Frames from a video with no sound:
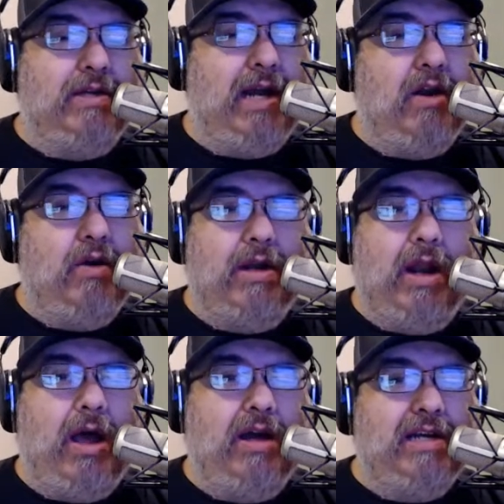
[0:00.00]
And I learned a
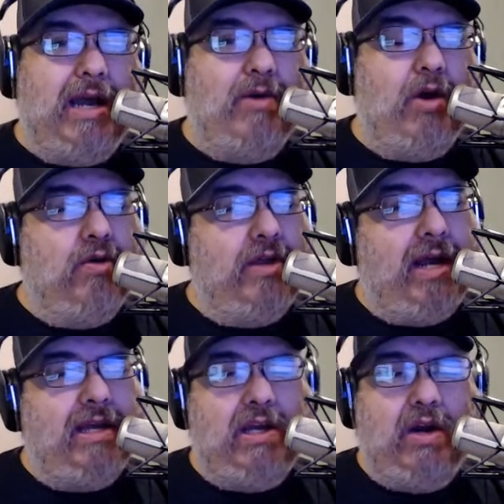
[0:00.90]
long time ago that
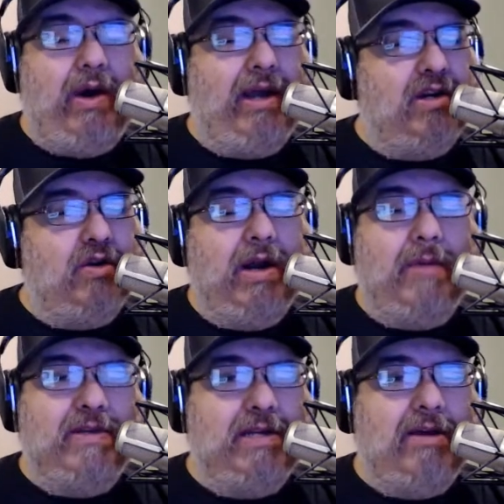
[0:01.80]
I, you know, I can turn it
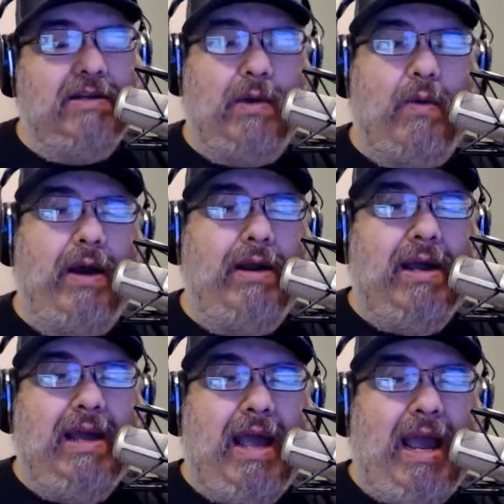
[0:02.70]
up as loud as I want.
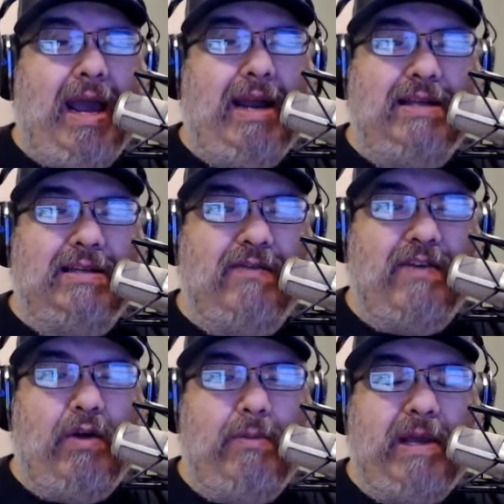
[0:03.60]
And it's a
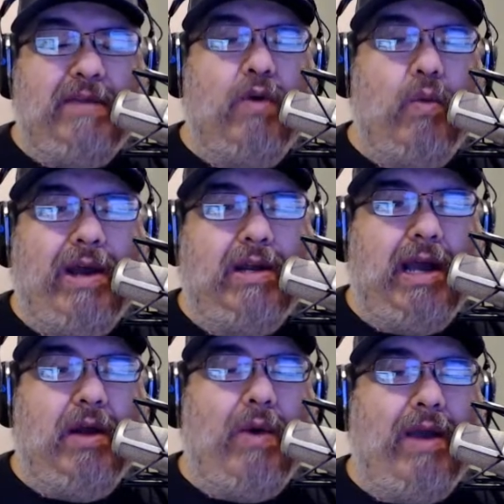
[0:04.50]
very peaceful way to
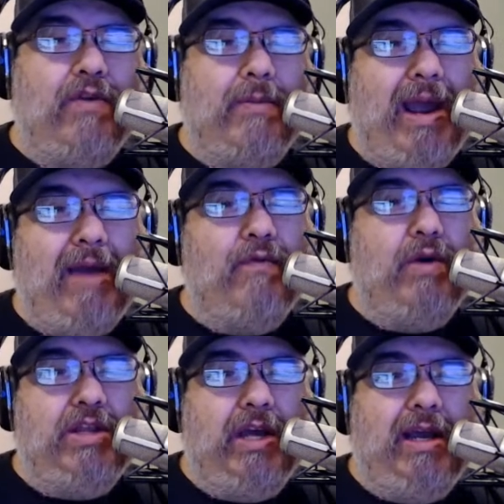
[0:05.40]
get away from
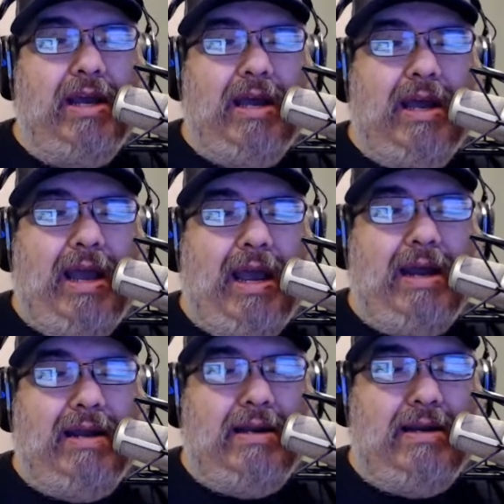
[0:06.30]
everything.
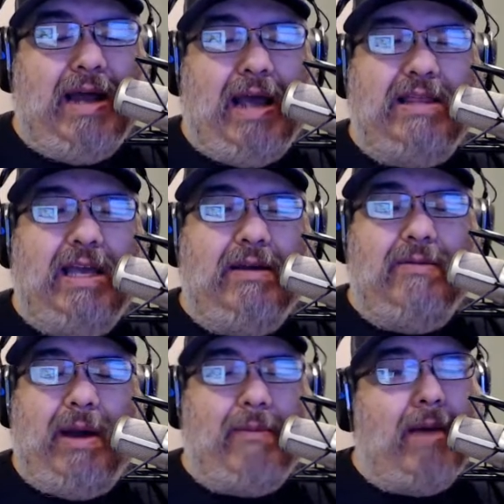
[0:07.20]
And I think
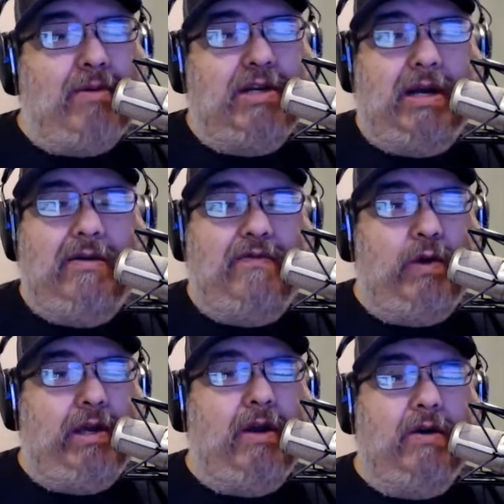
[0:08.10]
my mom will tell you for
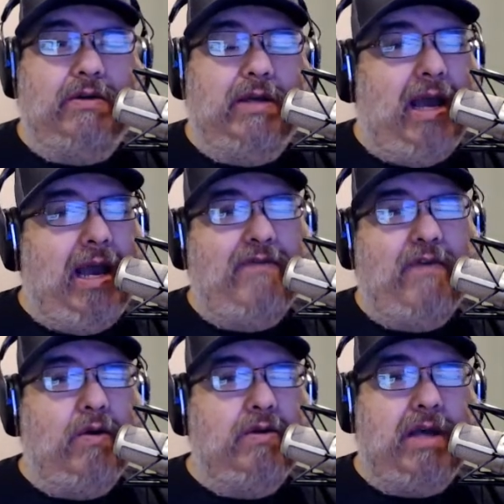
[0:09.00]
years,
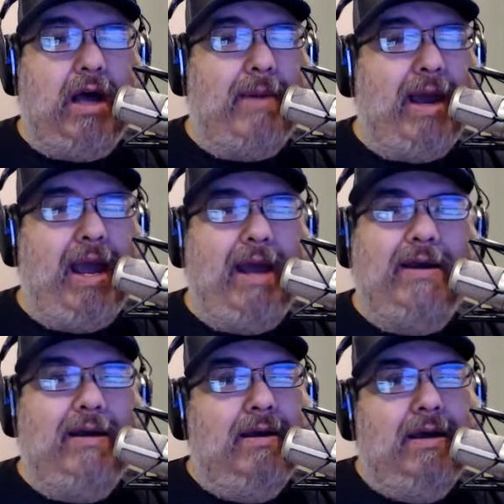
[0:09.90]
headphones on my head
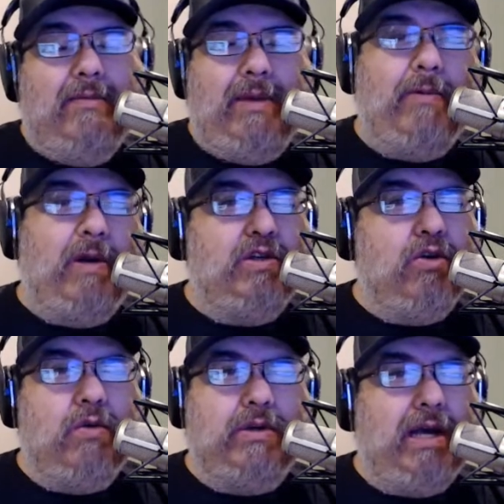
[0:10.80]
people in
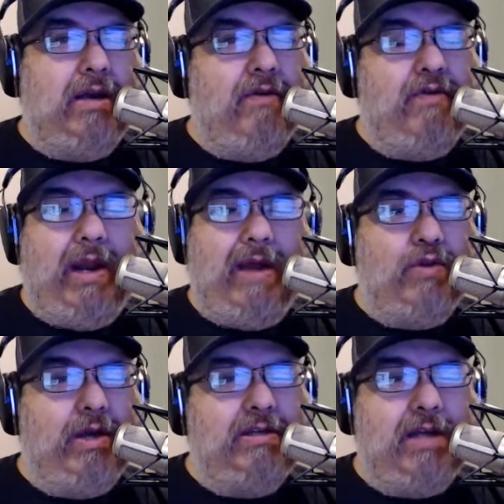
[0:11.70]
school will tell you if whenever
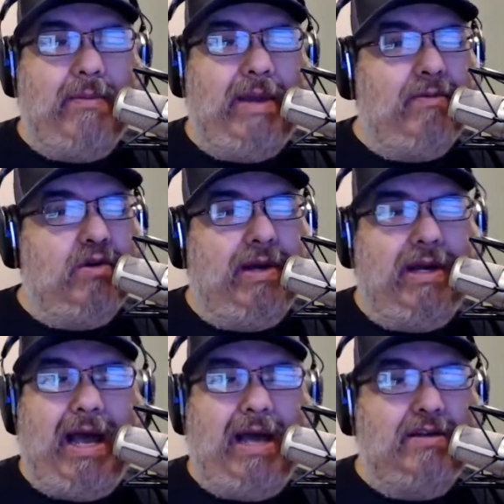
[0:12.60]
they saw me in between
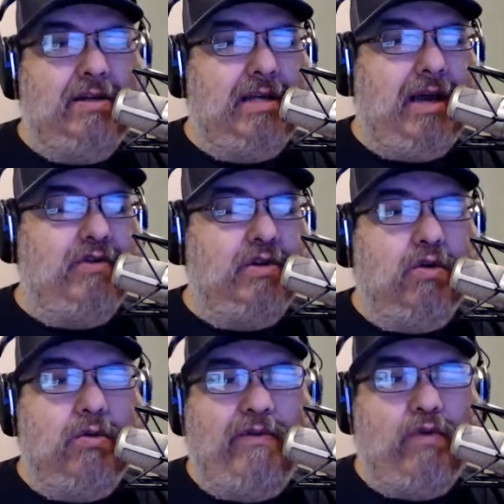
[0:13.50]
classes, after
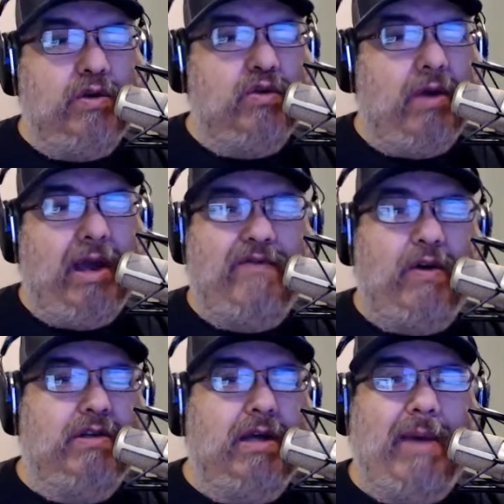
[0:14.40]
school, before school,
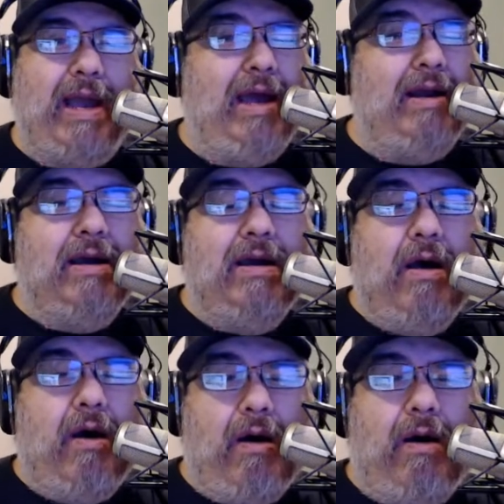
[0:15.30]
headphones on my head
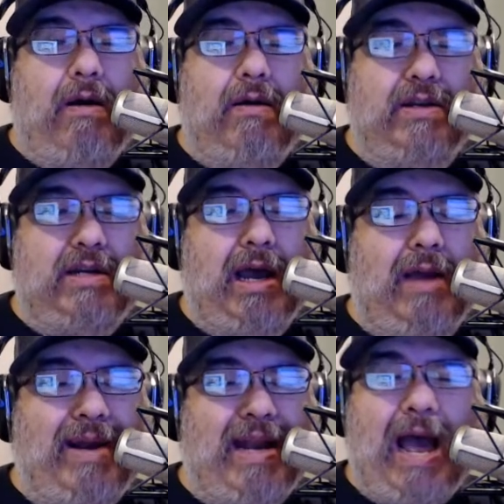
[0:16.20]
all the
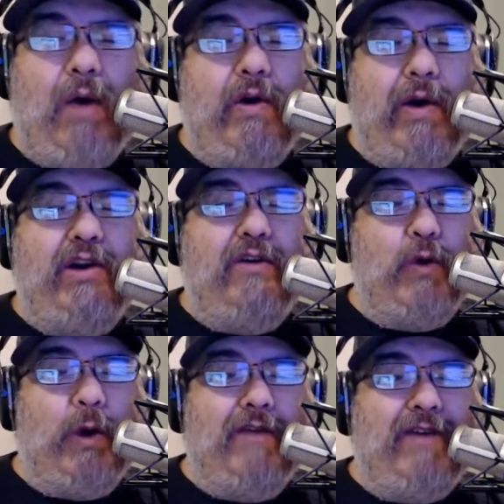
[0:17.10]
time. And now what do I do
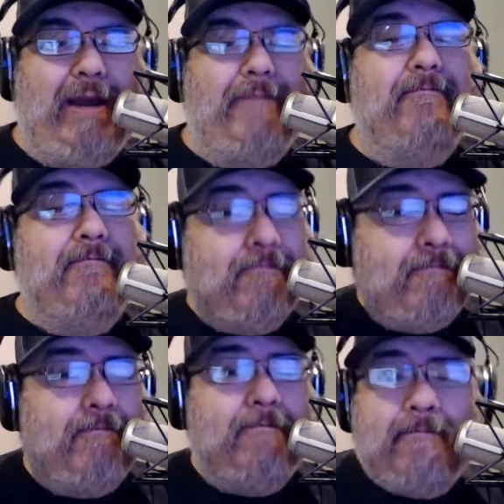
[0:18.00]
for a living?
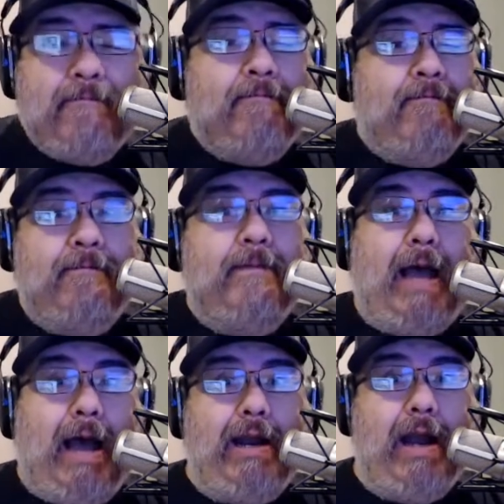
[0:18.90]

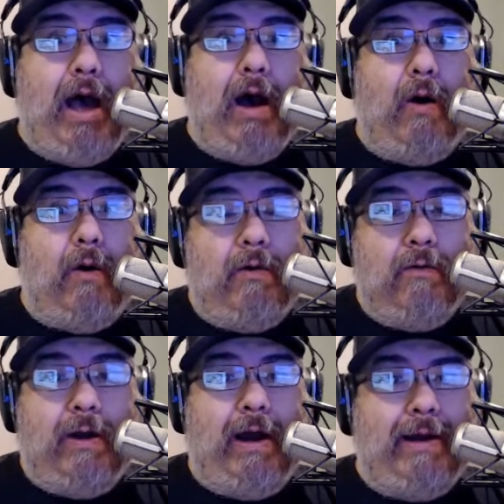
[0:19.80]
I know,
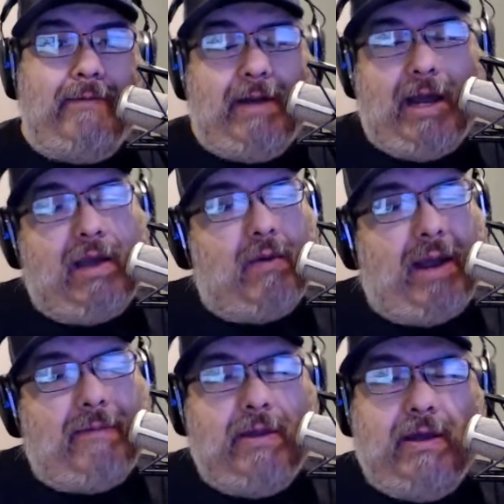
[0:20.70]
right?
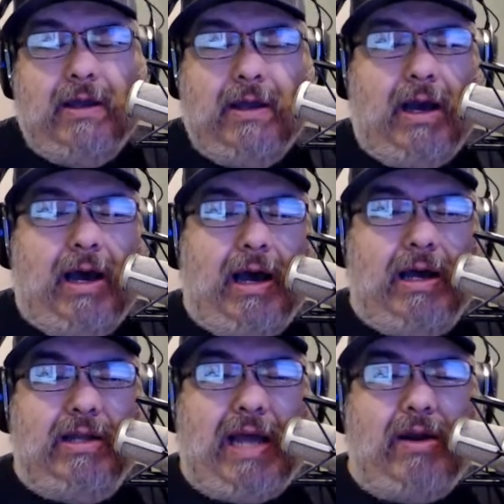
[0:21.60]
Anyway,
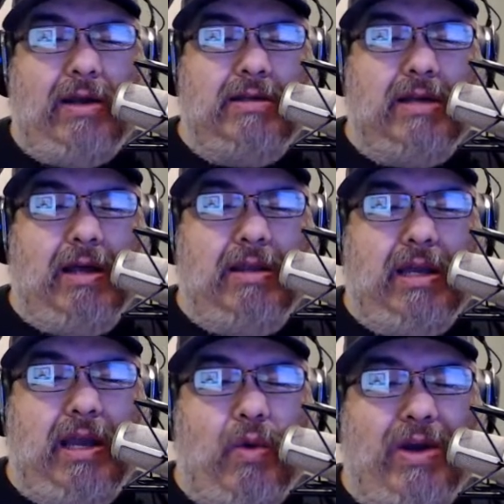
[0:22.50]
uh, that is uh,
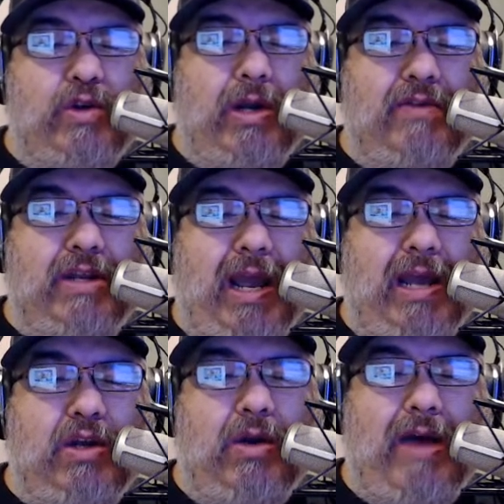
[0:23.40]
the question of the day.
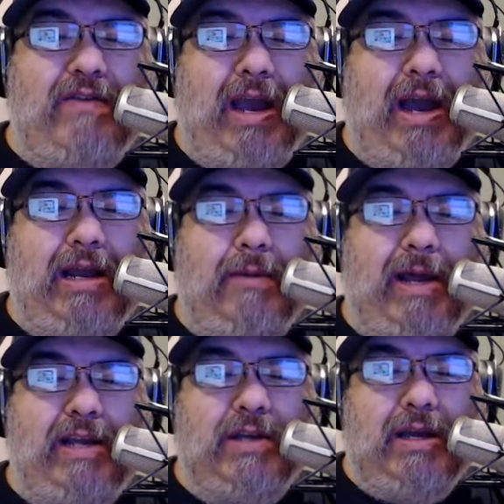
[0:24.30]
Do you have a hiding
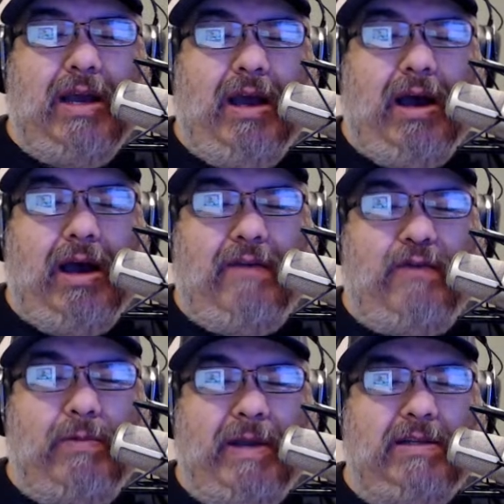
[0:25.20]
place uh,
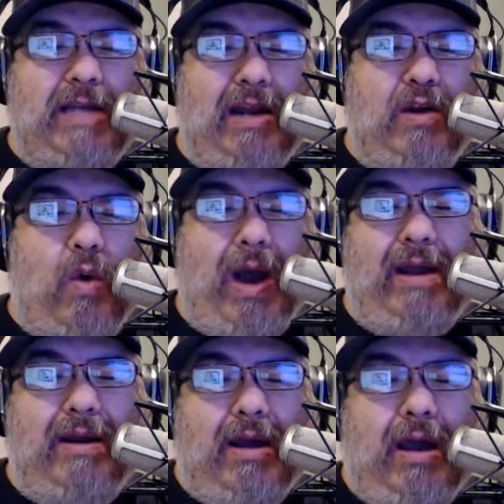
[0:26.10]
for peace and
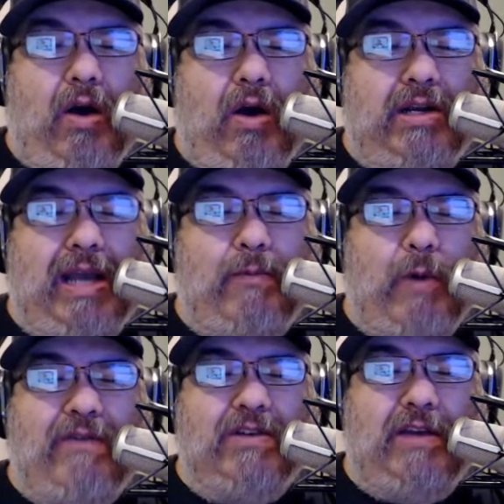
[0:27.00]
quiet or to get
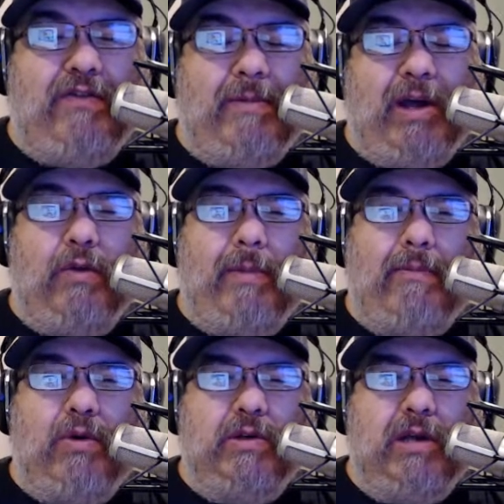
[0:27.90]
privacy from other
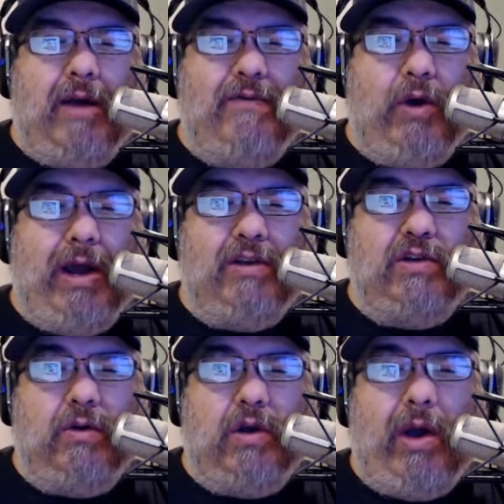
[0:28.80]
members of your
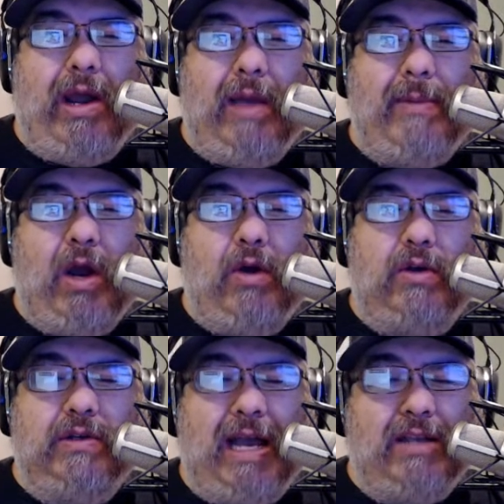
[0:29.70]
household? Go ahead and let me know
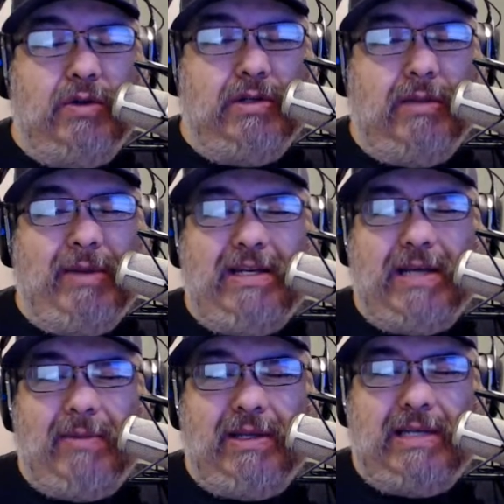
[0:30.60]
those answers. In the
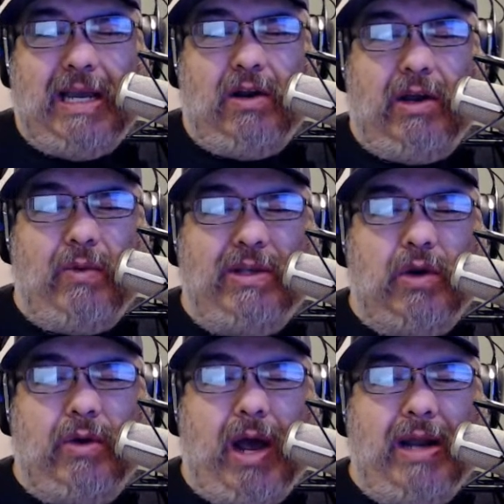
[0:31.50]
meantime, let's take a look at what's
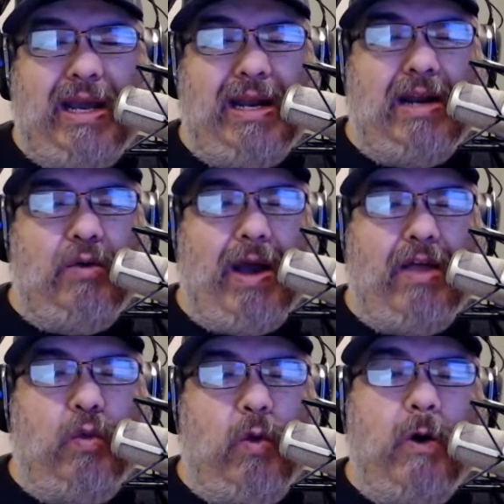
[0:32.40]
going on in and around
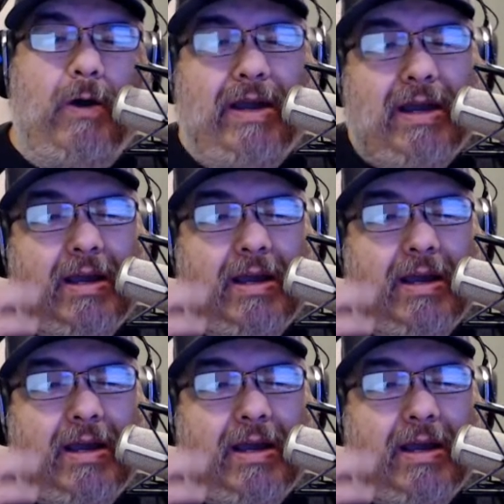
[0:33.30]
the world.